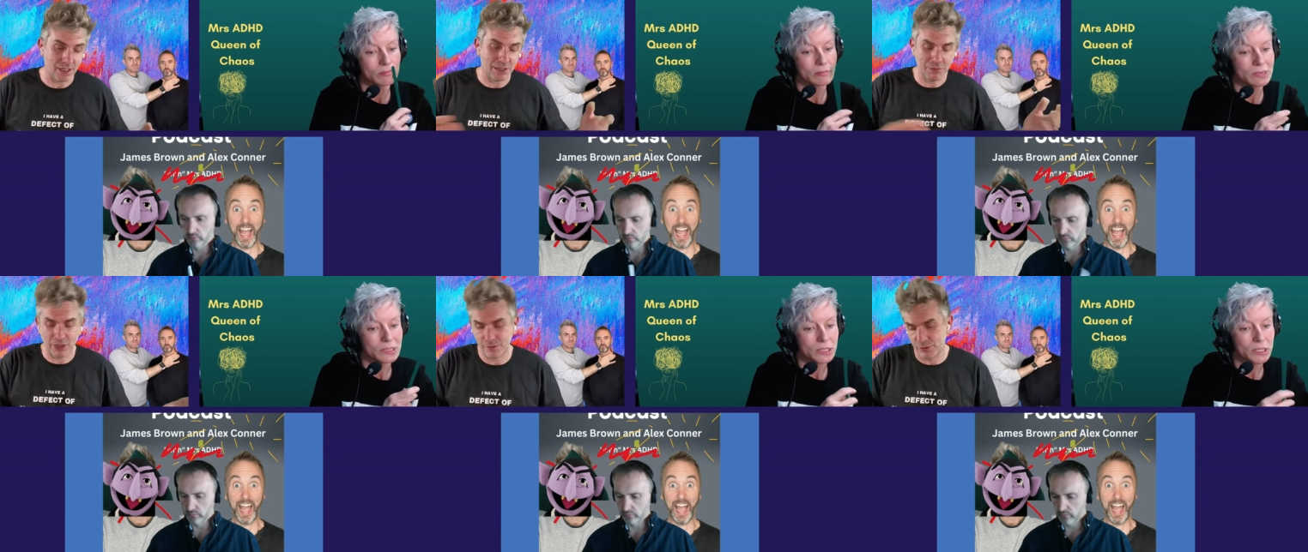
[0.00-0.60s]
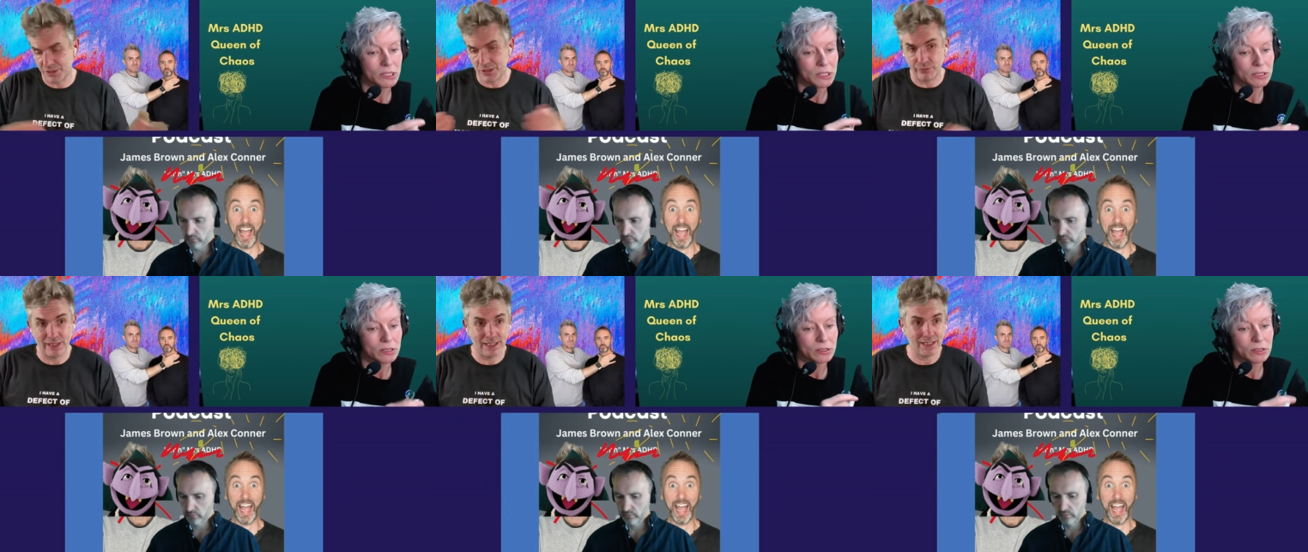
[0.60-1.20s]
Speaker 1: things like
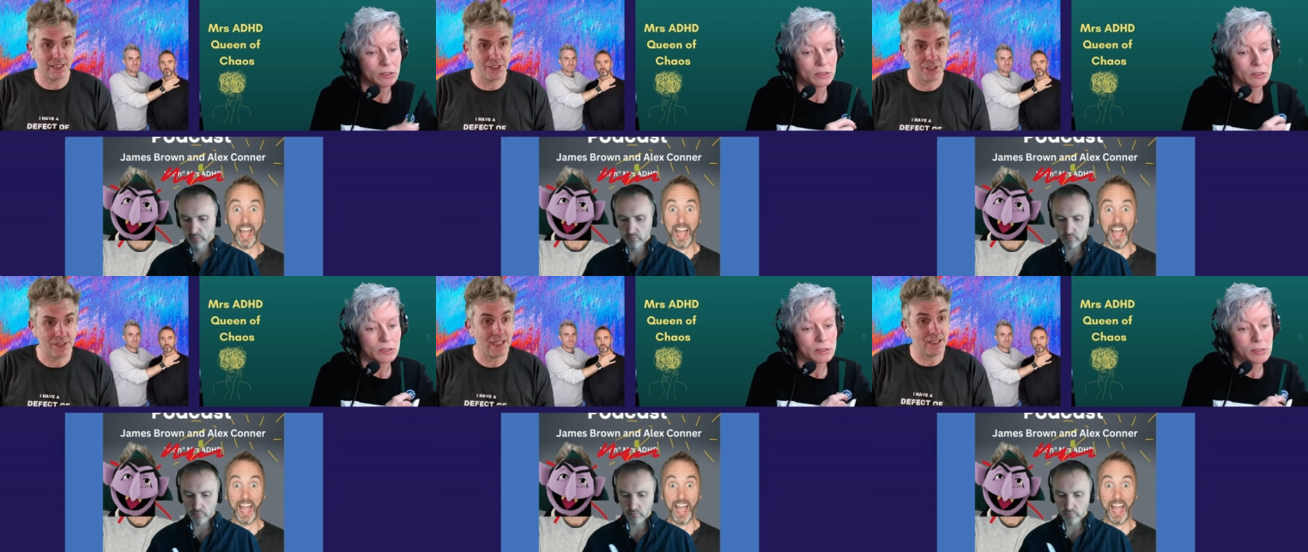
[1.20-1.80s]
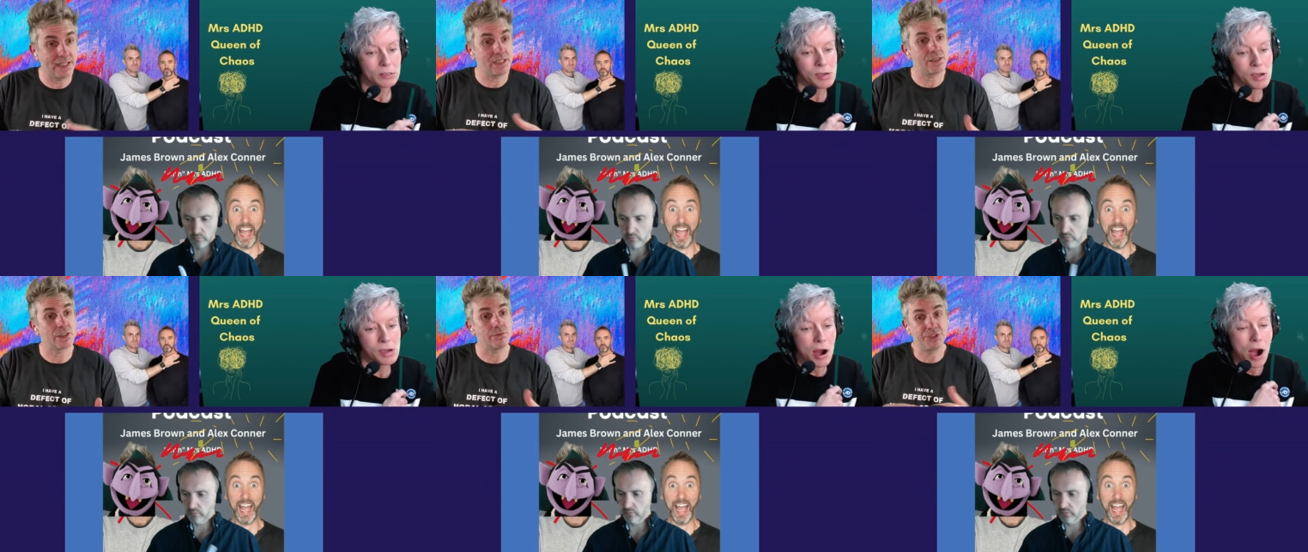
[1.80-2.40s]
mindfulness and relaxation
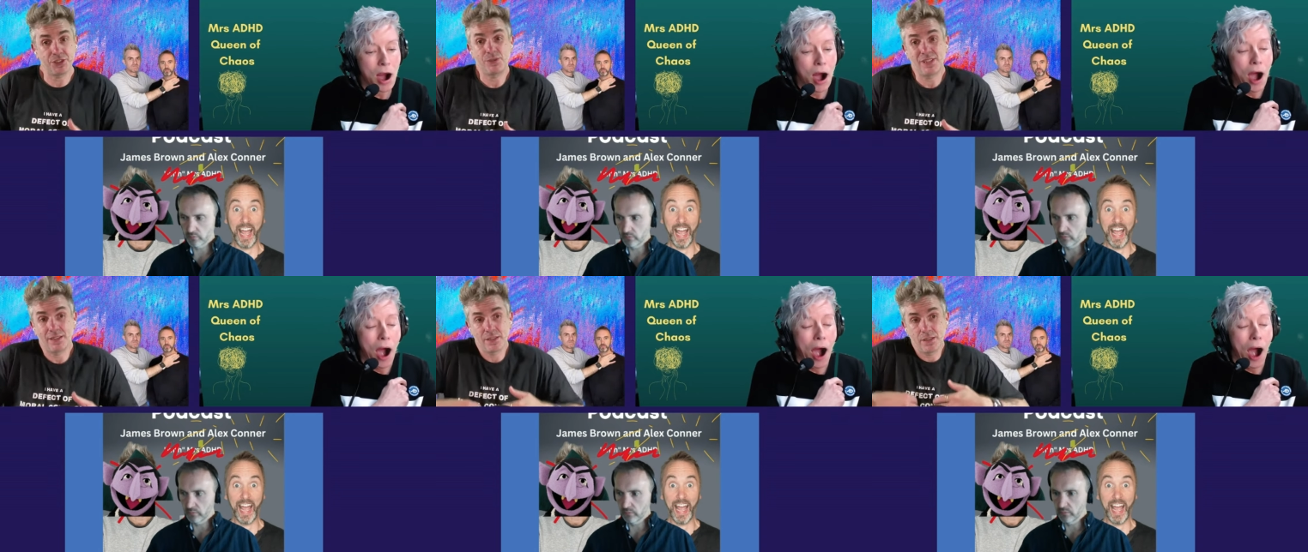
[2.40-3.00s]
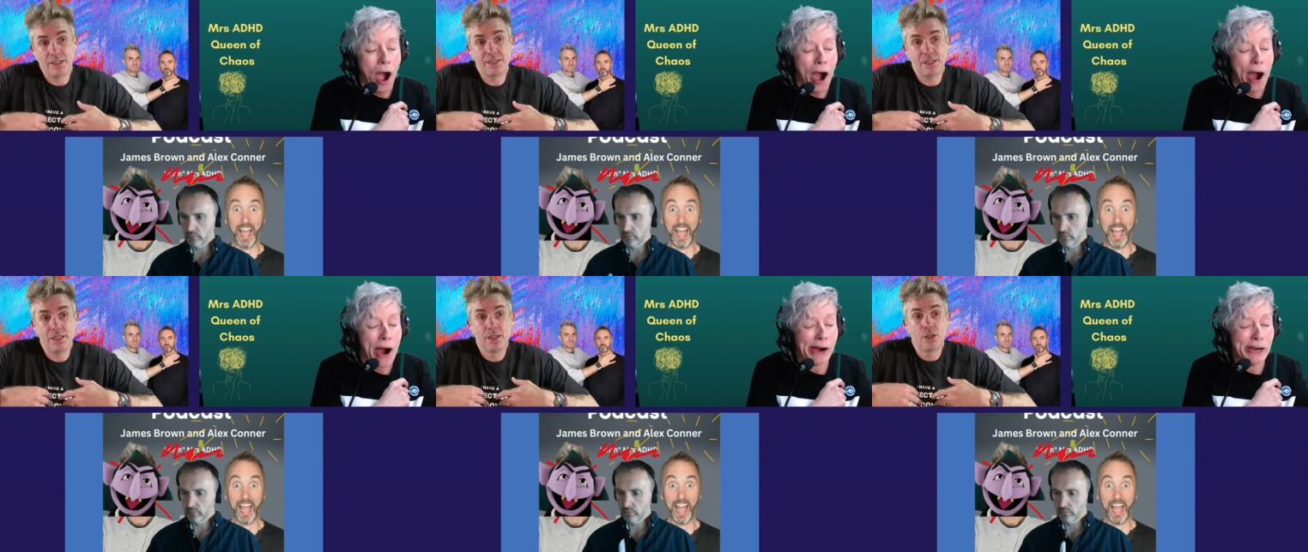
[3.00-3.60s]
techniques that can reduce
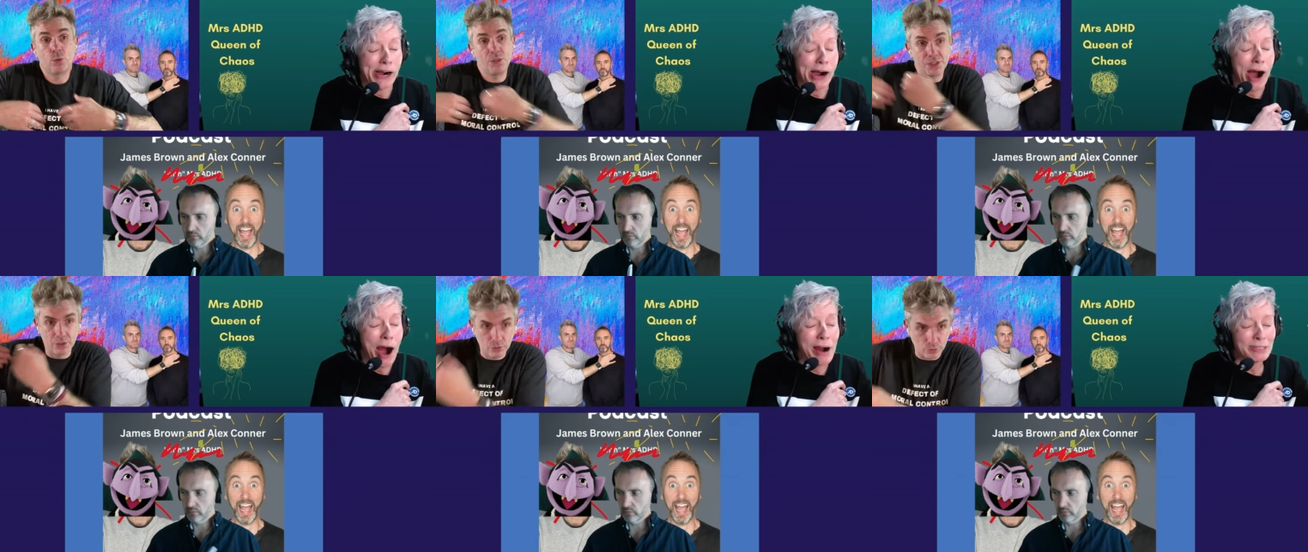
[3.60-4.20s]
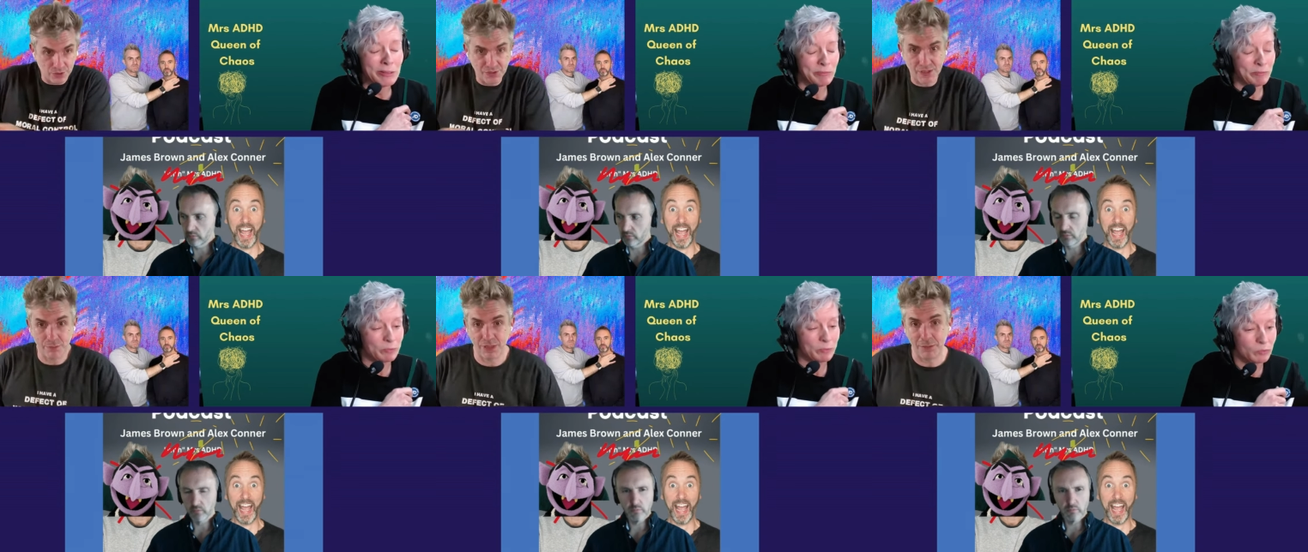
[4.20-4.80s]
anxiety, which can
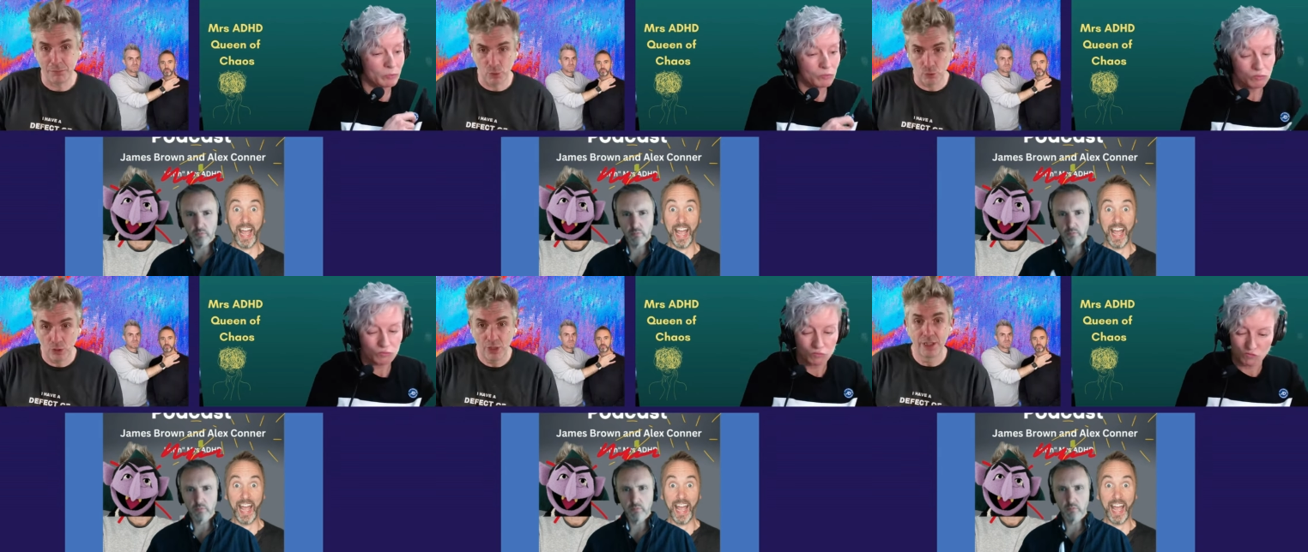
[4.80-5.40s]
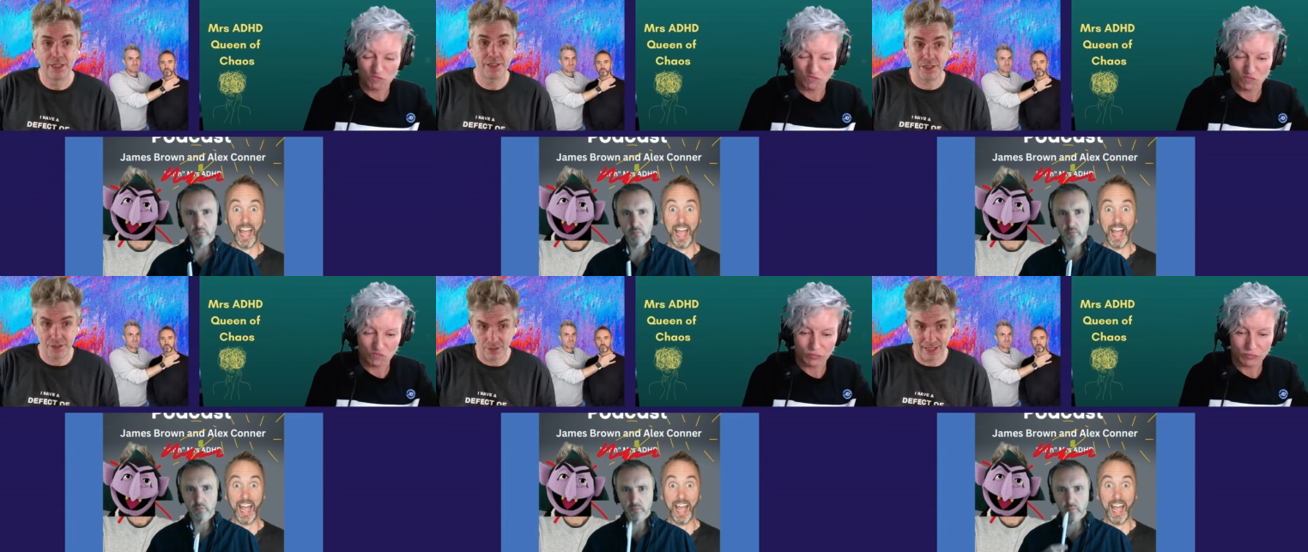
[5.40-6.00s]
cause us to be more
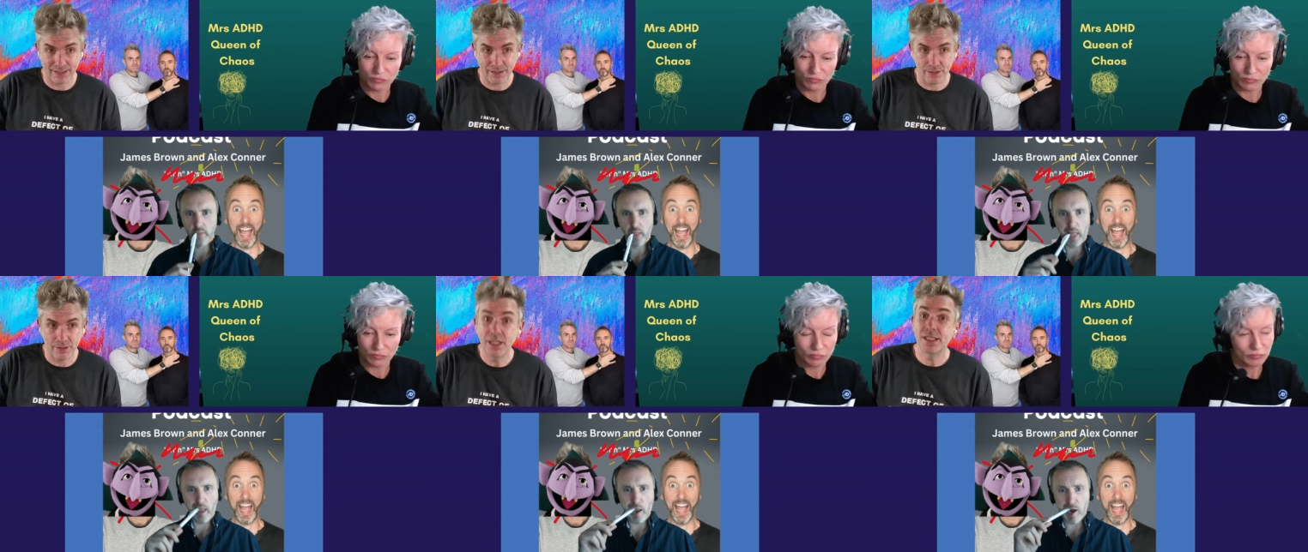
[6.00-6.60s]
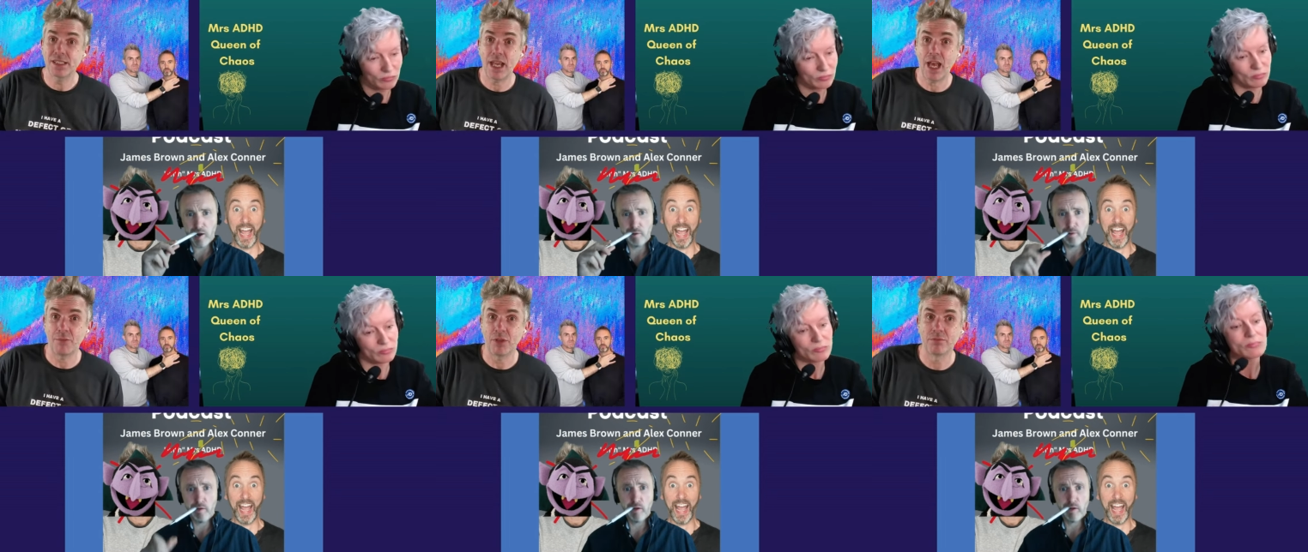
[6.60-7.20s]
distracted.
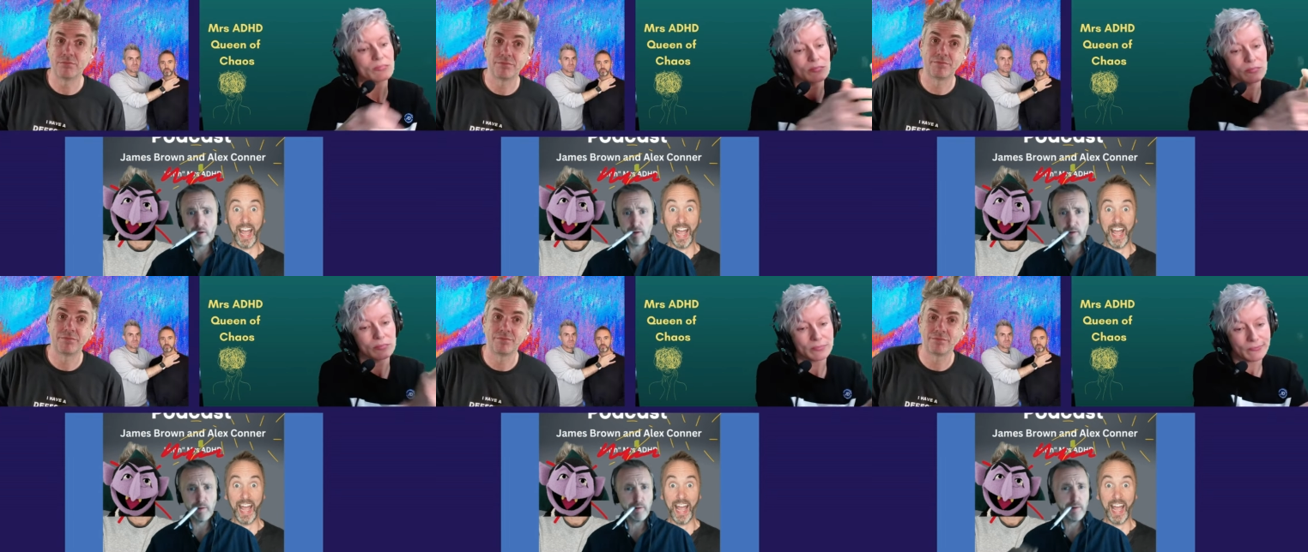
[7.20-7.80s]
Sam,